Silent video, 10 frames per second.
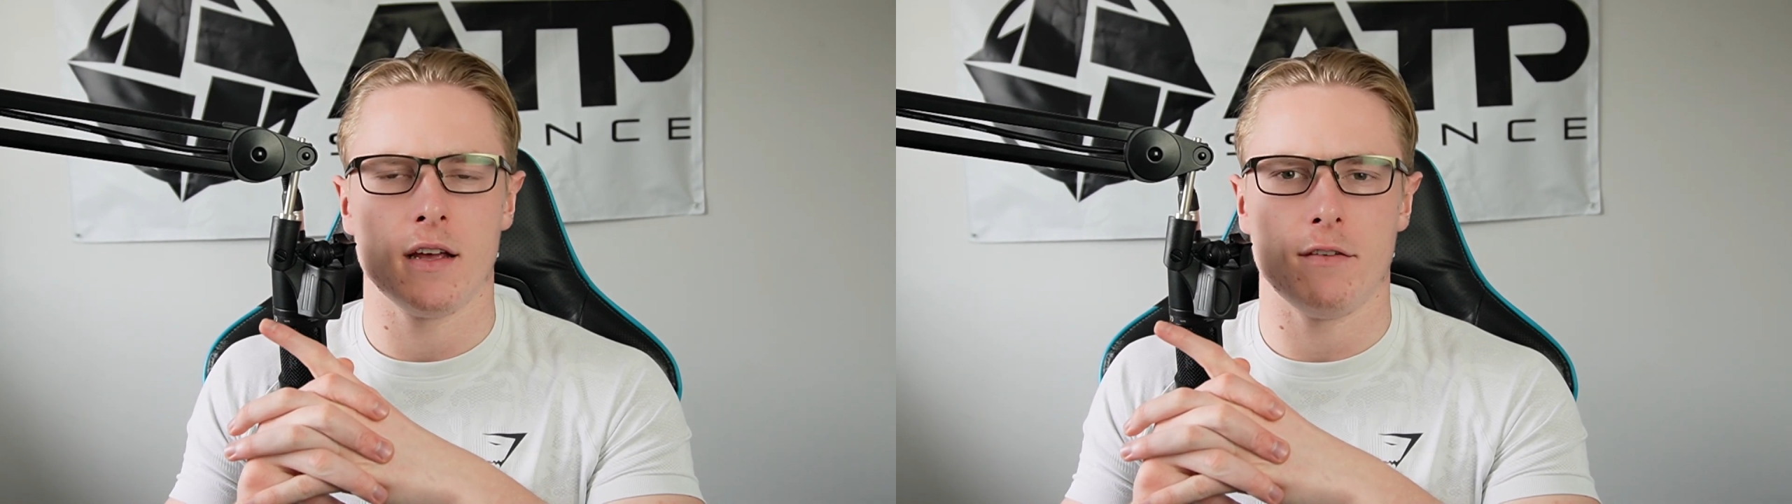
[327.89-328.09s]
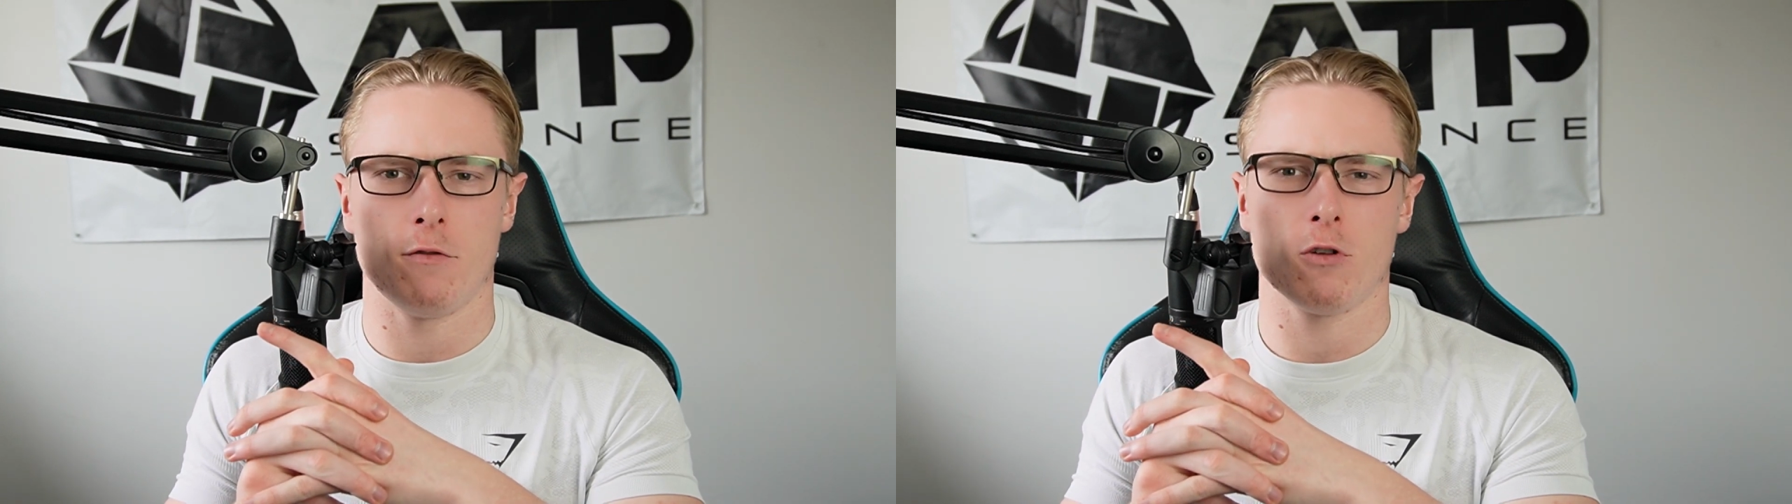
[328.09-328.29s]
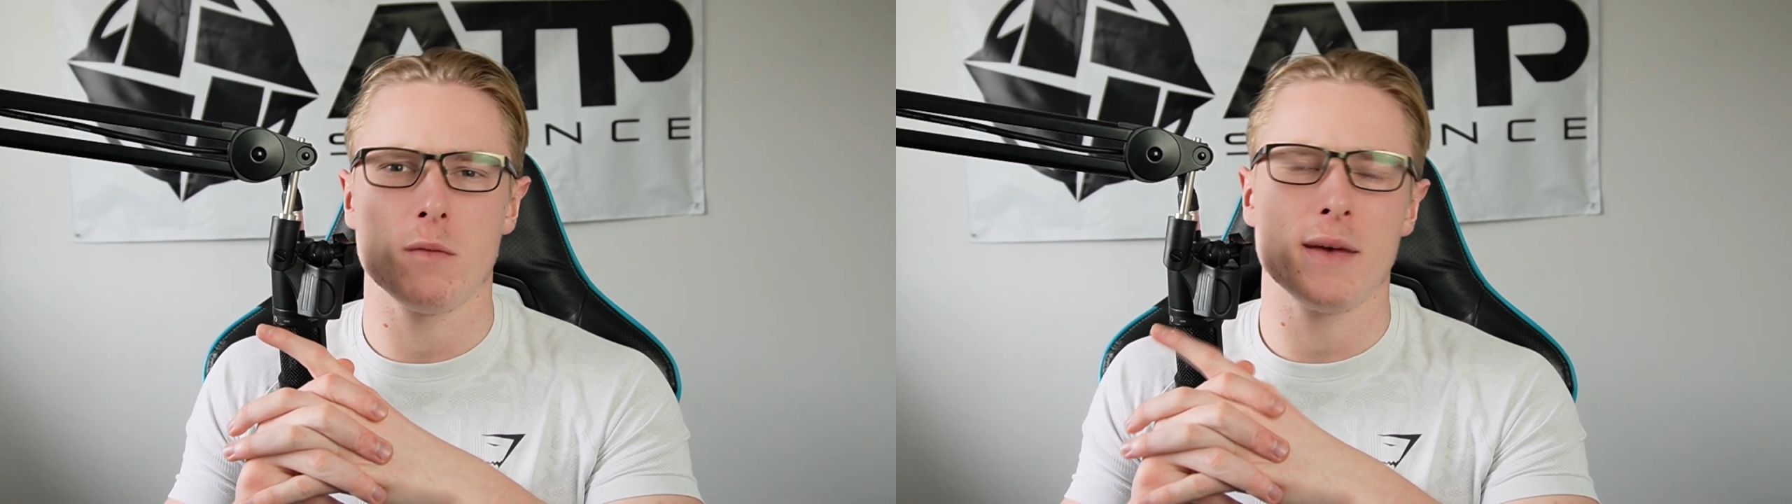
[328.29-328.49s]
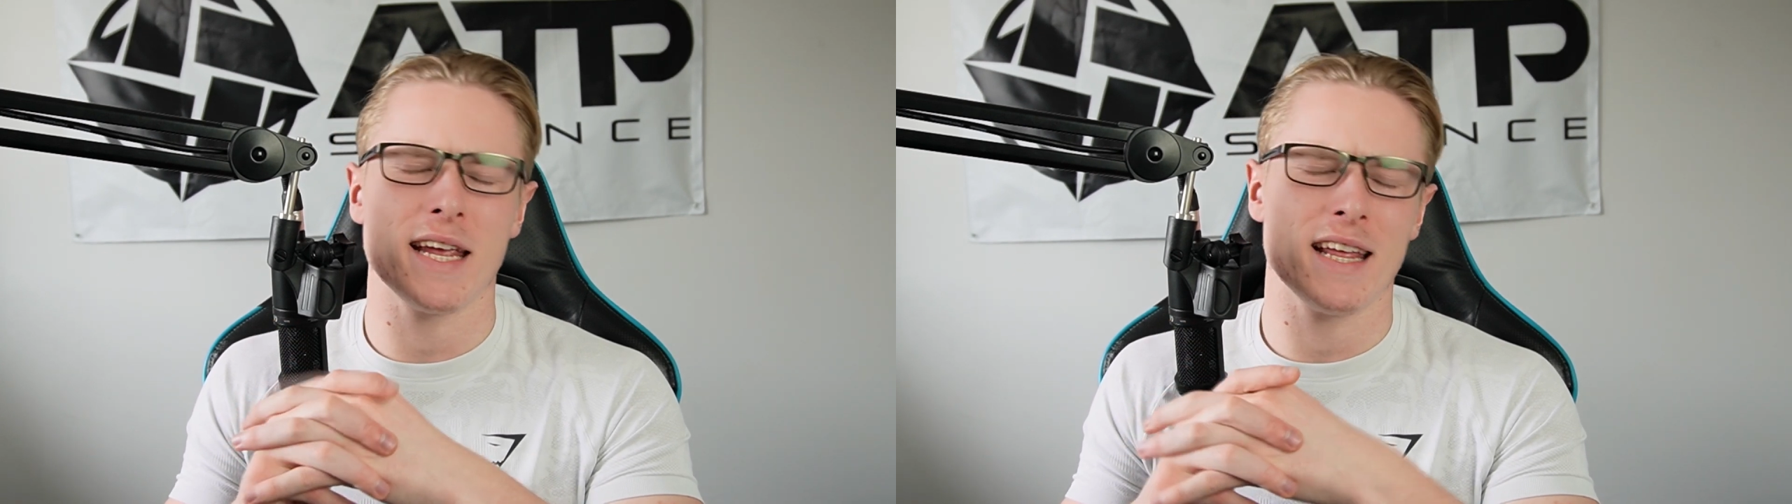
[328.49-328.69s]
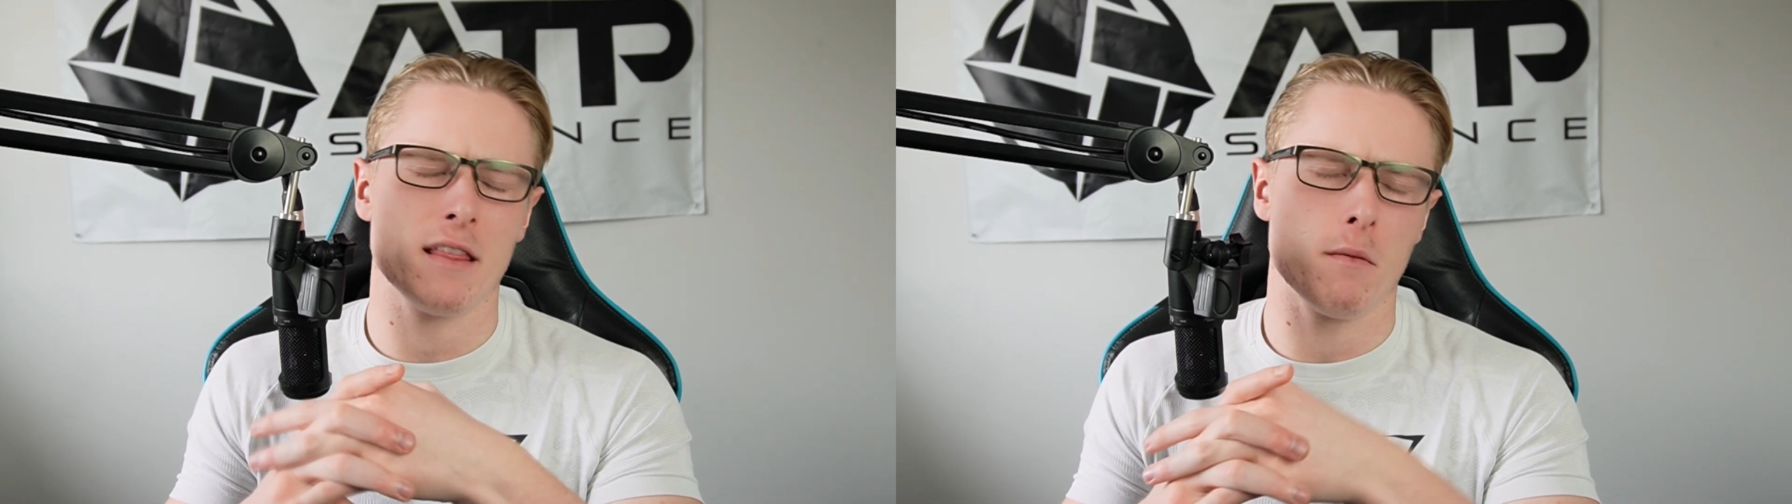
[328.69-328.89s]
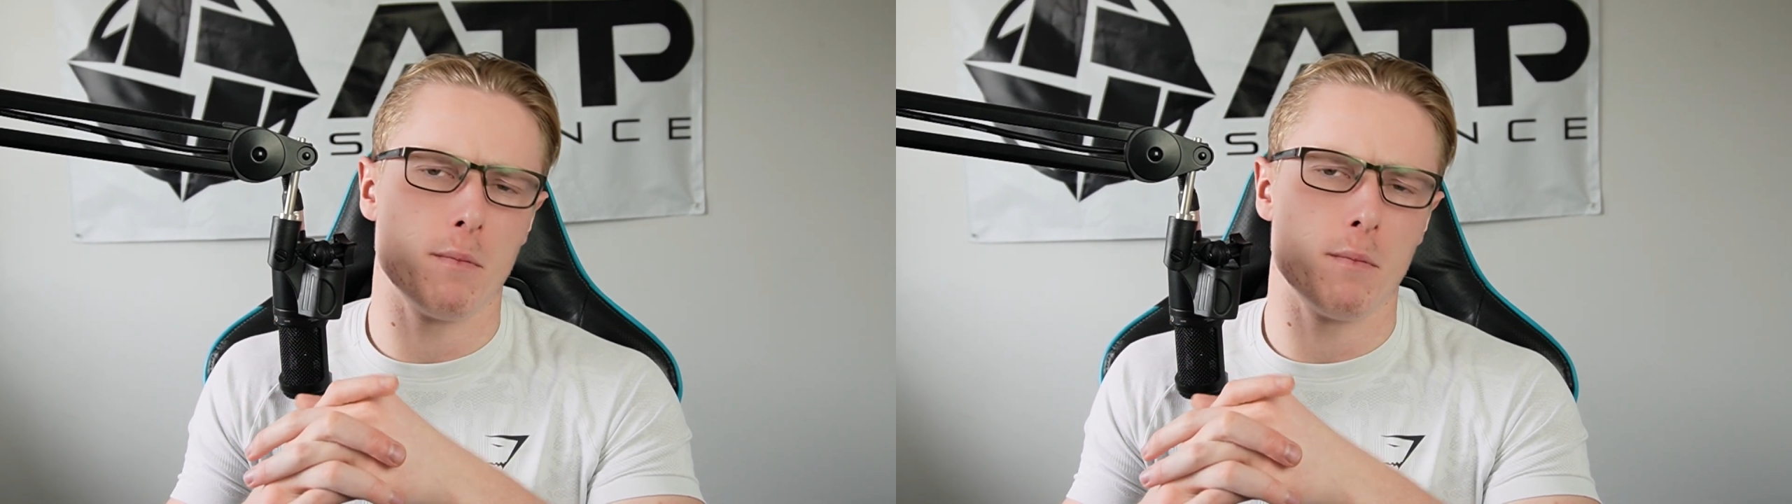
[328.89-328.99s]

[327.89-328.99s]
If you want to be the